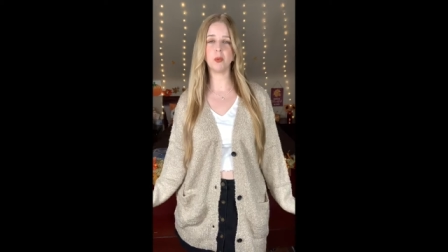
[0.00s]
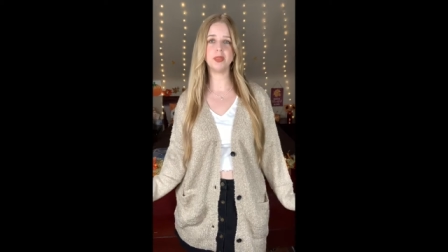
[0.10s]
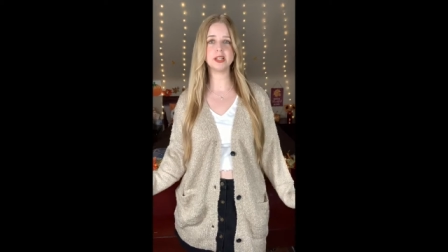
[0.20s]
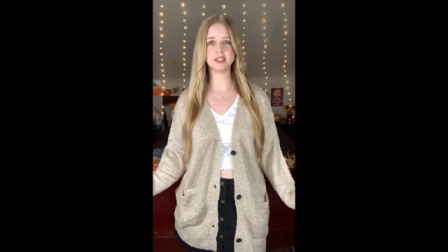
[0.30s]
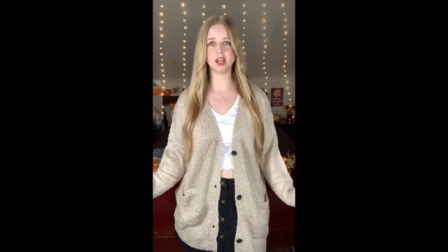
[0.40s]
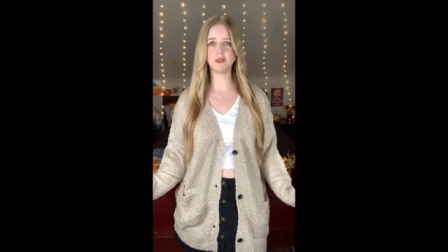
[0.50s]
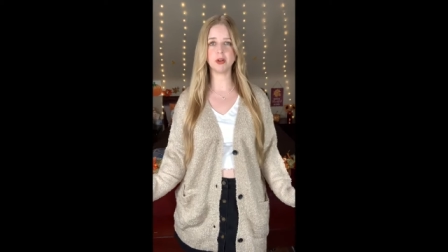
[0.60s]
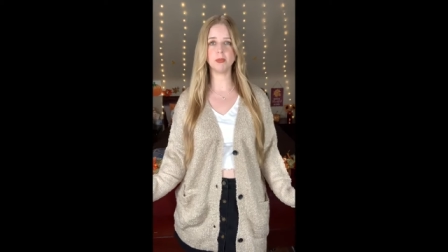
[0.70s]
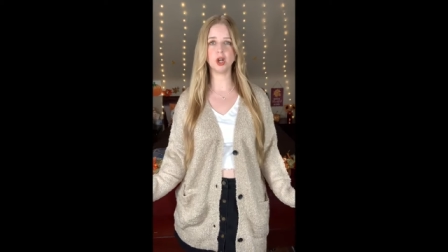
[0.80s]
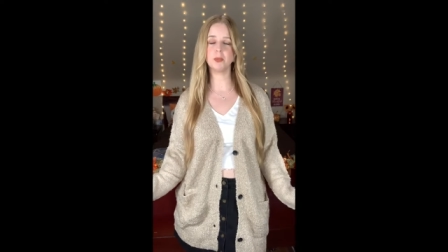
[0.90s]
with the stuff
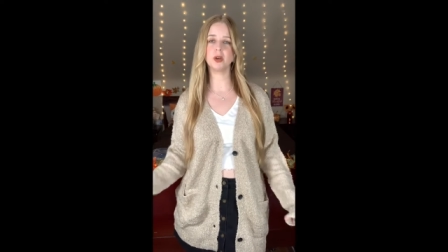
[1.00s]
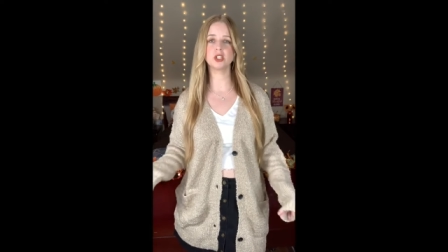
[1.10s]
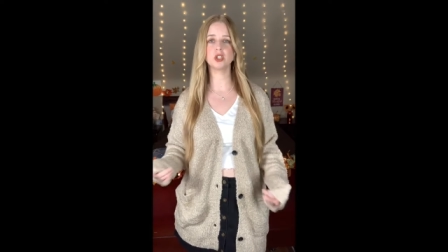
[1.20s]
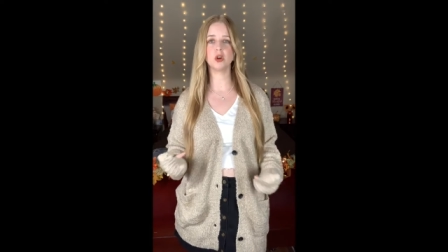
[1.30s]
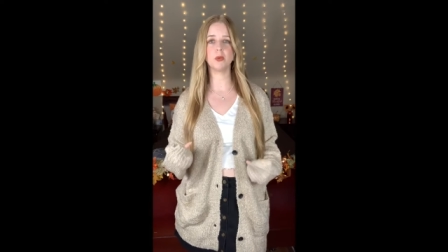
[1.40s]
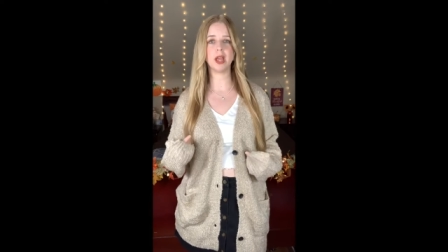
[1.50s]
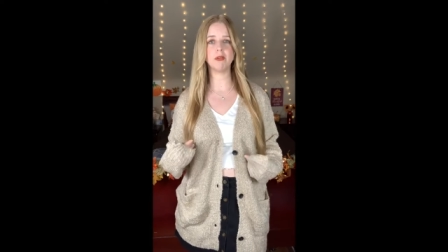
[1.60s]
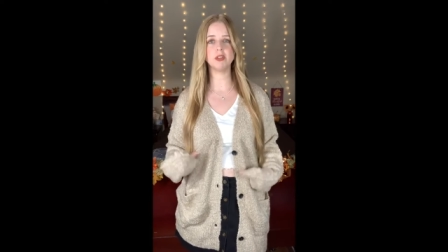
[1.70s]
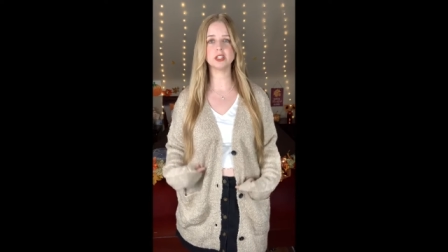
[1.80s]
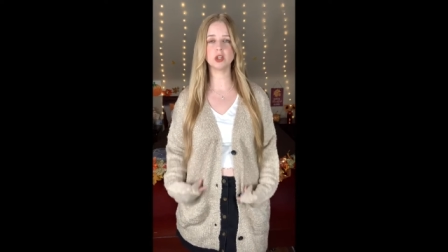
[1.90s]
from Lookbook Store, we
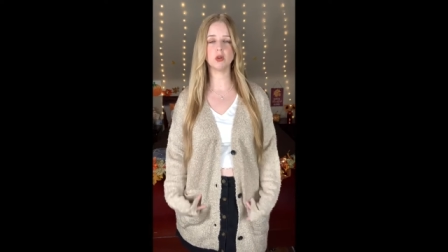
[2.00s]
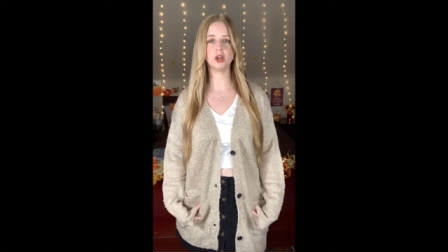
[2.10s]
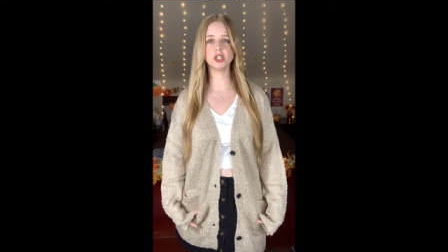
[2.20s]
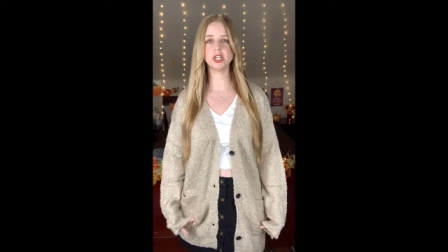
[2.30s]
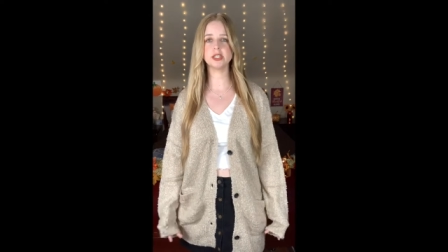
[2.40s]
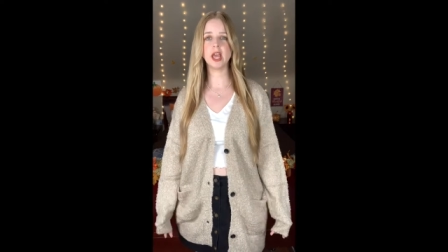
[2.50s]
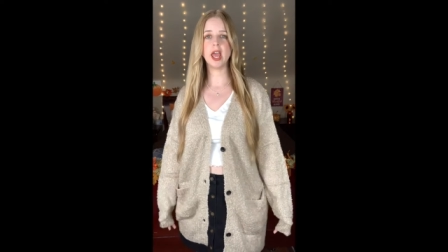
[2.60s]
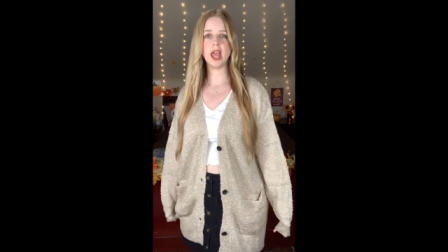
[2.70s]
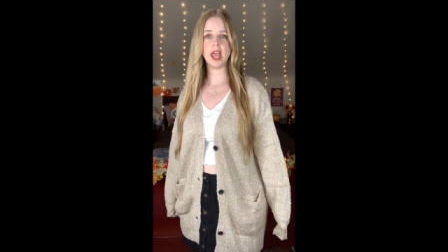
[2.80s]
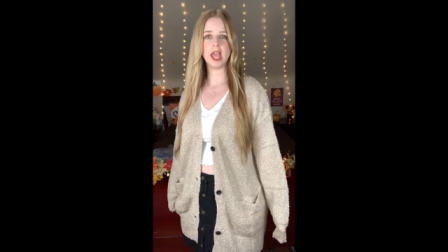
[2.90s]
have this gorgeous
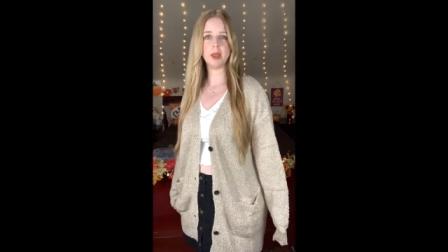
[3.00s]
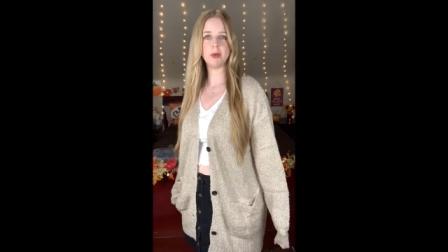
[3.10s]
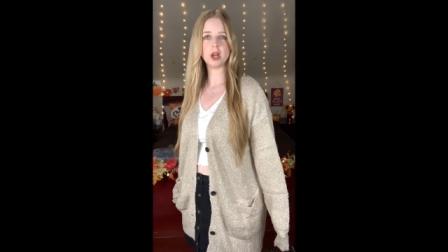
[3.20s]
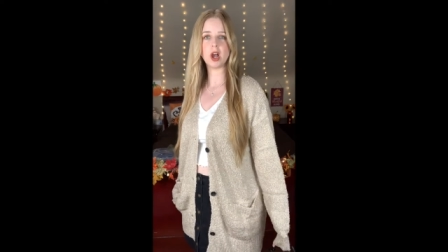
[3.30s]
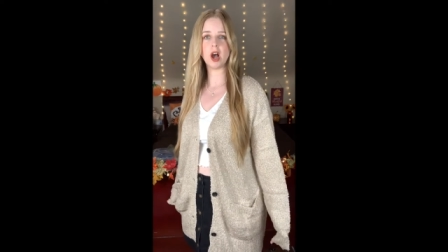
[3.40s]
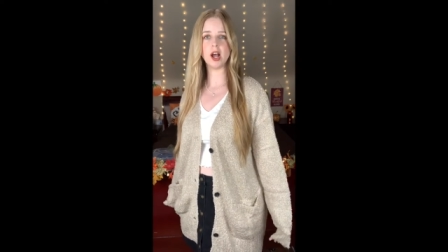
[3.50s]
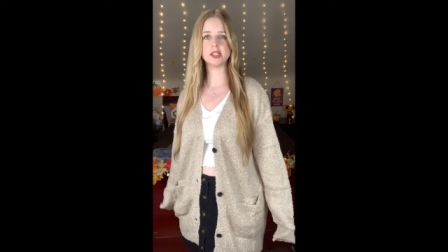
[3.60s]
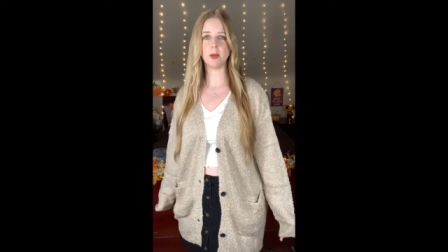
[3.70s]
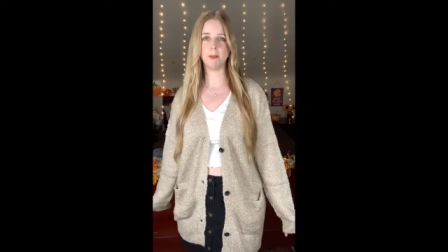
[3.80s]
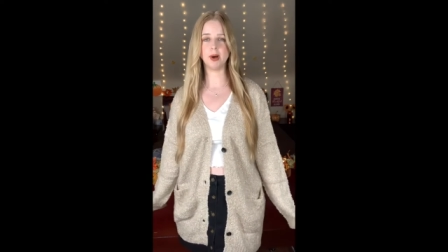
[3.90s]
apricot
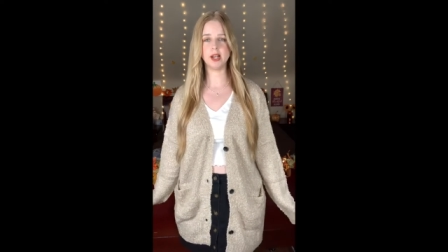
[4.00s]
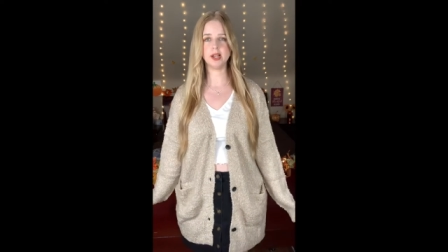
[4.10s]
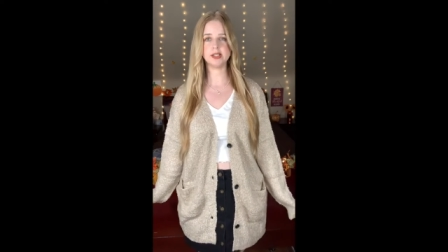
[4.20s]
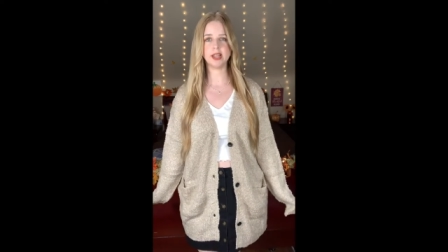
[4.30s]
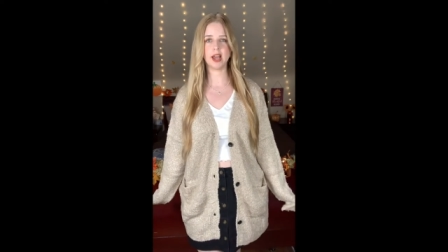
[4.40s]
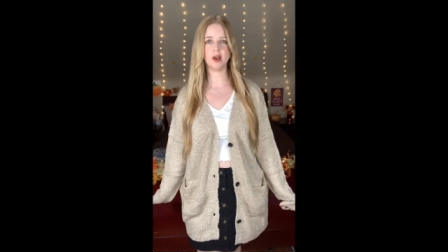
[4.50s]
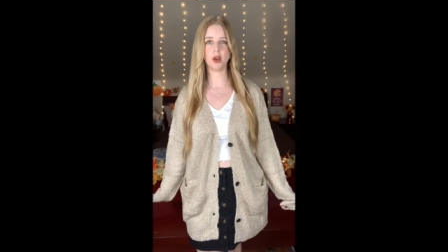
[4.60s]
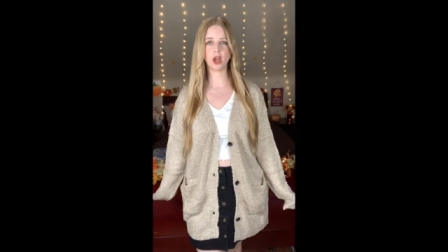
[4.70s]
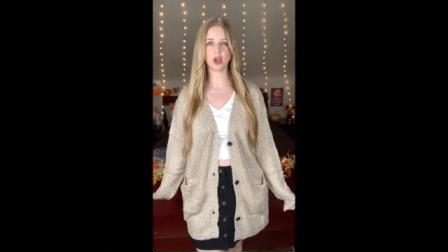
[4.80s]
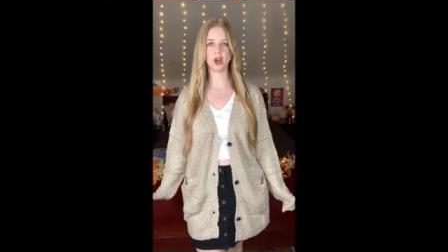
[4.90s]

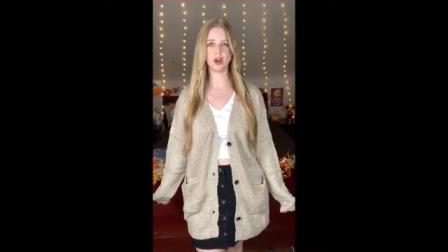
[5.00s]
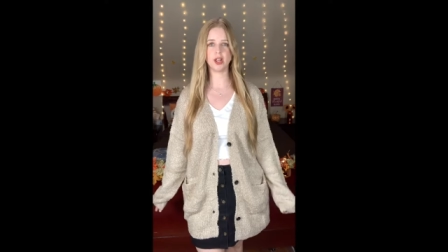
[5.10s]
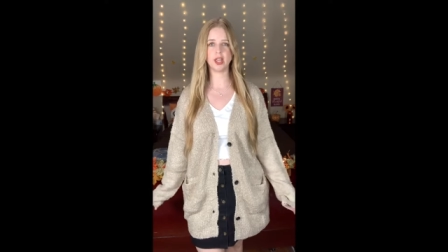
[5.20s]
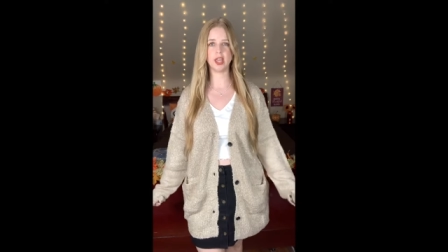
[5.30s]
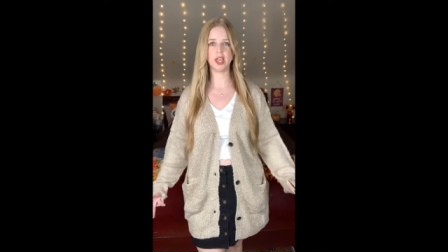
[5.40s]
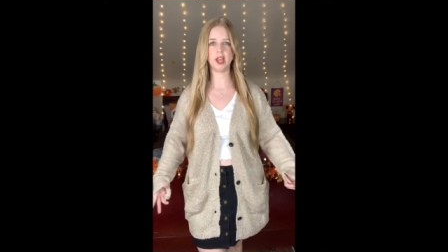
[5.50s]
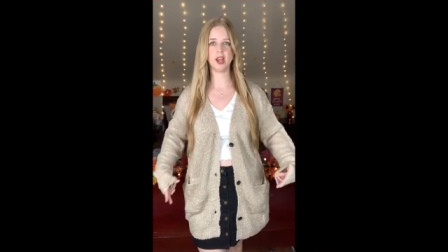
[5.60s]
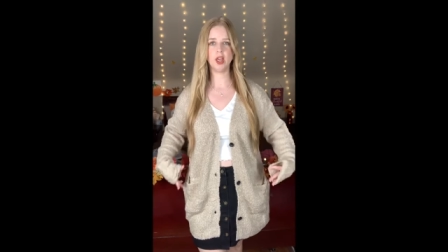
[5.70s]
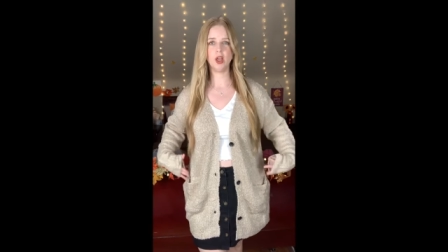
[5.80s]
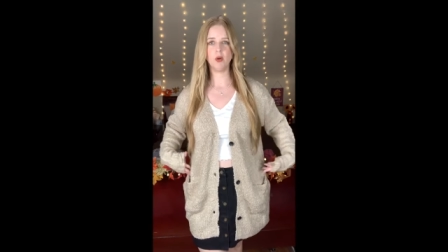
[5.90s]
button-down cardigan
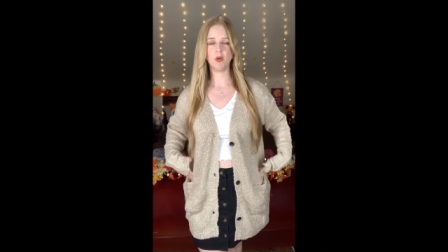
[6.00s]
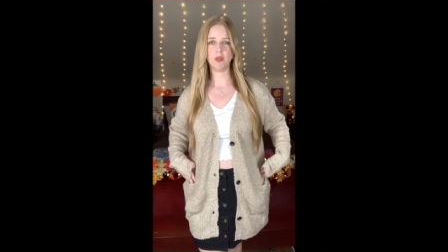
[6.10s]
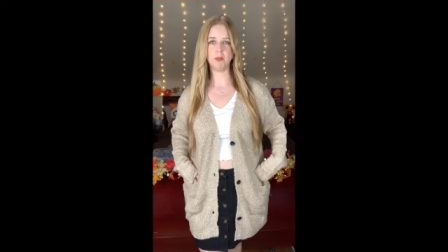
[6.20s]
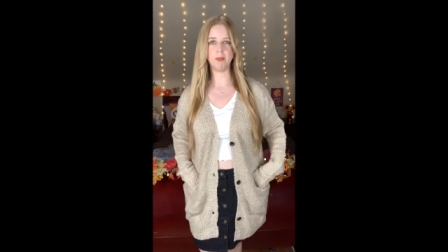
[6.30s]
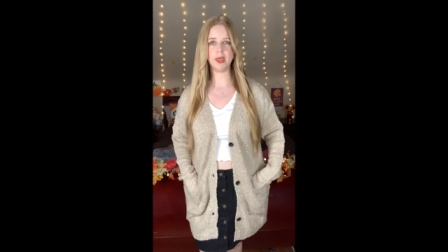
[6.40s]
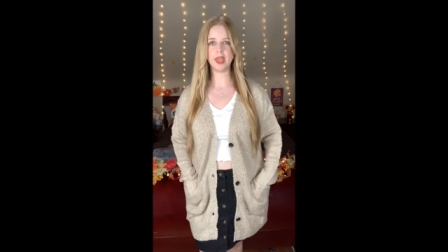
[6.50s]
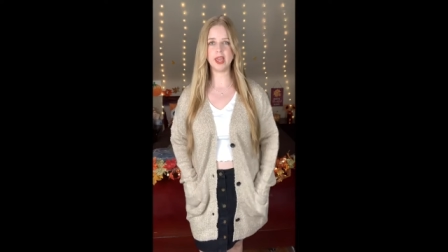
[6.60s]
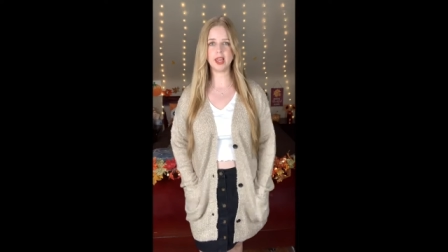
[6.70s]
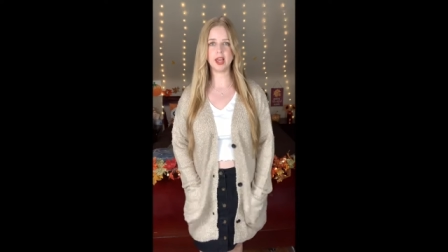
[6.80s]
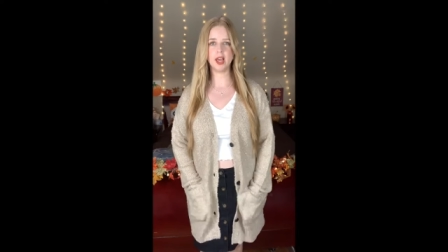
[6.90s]
with
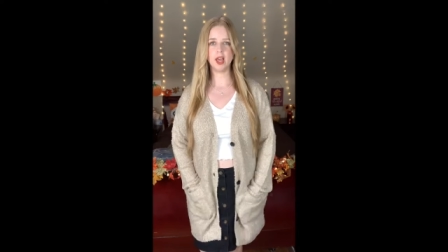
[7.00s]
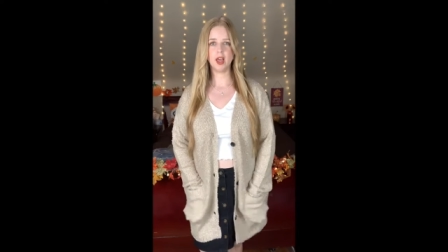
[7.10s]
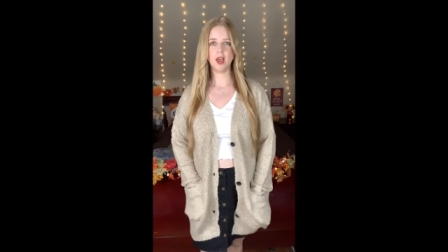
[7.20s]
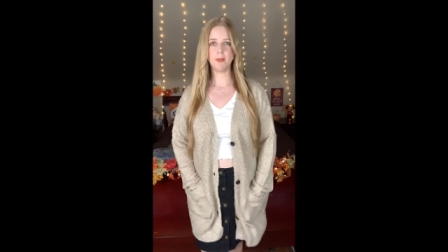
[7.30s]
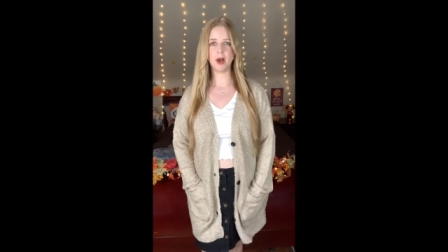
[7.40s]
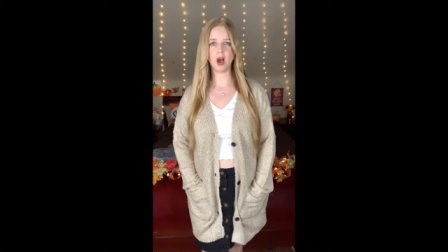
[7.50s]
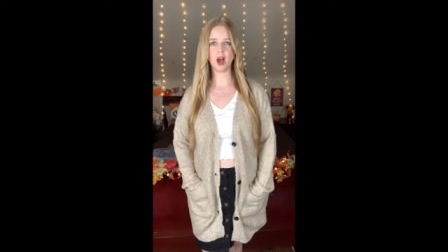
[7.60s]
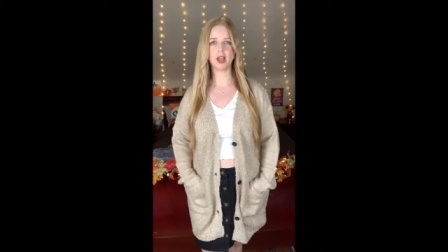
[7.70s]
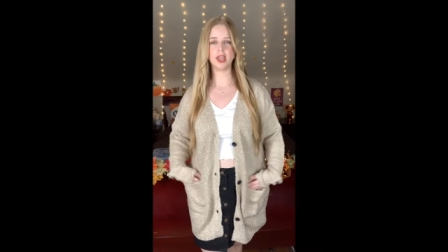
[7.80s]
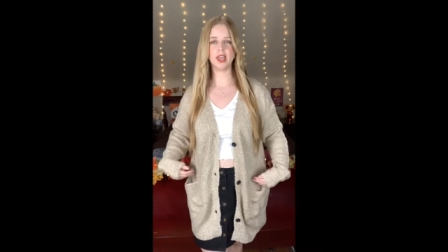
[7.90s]
big
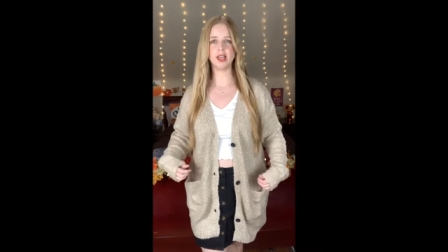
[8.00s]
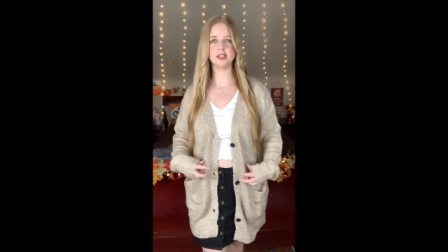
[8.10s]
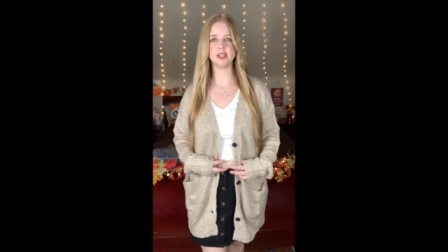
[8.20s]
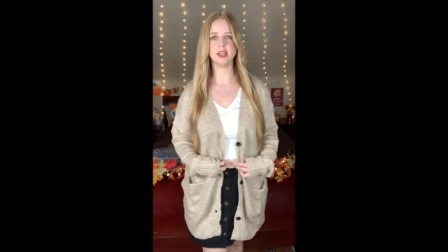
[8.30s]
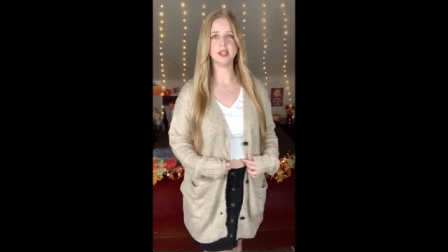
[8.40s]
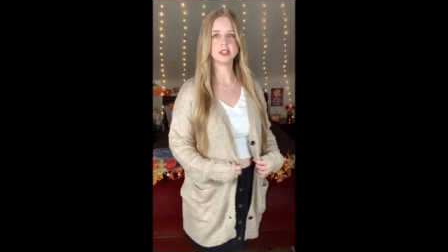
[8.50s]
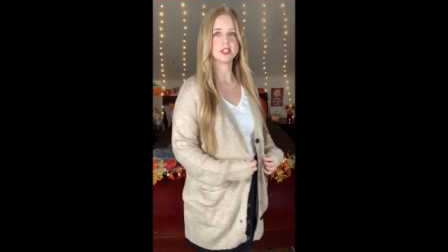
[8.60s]
pockets. It is